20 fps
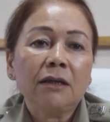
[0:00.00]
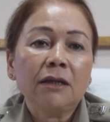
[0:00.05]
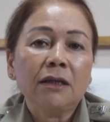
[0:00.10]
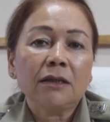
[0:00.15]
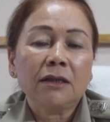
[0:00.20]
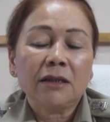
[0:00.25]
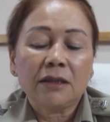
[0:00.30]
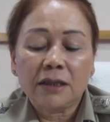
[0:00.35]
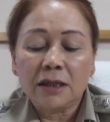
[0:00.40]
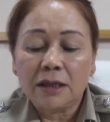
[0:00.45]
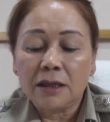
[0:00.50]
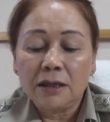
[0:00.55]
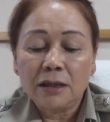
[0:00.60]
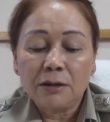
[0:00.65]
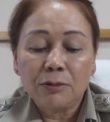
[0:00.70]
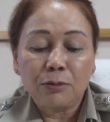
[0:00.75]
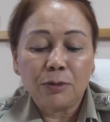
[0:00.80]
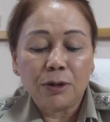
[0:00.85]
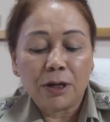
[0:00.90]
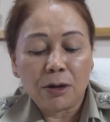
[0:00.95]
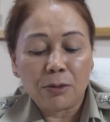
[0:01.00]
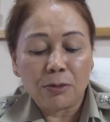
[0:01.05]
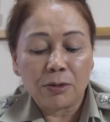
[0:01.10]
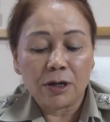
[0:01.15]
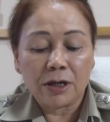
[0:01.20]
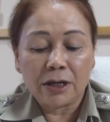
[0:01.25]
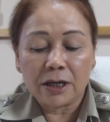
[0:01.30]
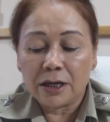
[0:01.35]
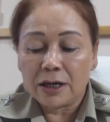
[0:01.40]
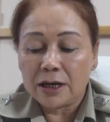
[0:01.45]
still, we are
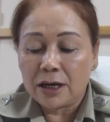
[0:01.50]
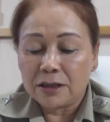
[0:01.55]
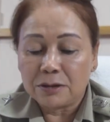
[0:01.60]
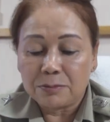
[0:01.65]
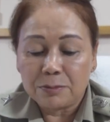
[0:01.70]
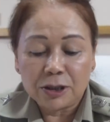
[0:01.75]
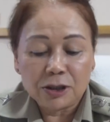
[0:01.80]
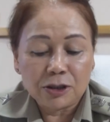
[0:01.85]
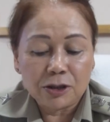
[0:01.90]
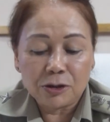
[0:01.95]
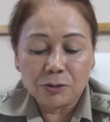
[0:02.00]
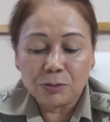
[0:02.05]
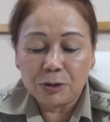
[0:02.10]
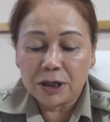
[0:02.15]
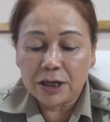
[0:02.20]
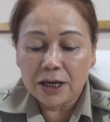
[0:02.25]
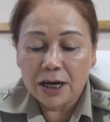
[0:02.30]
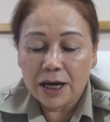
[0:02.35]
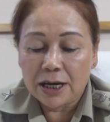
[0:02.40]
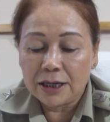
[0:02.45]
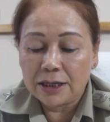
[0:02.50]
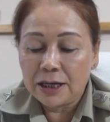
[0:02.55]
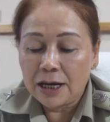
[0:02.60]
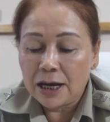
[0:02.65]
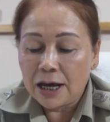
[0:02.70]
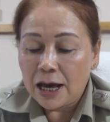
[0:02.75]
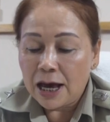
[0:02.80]
working as much as we can.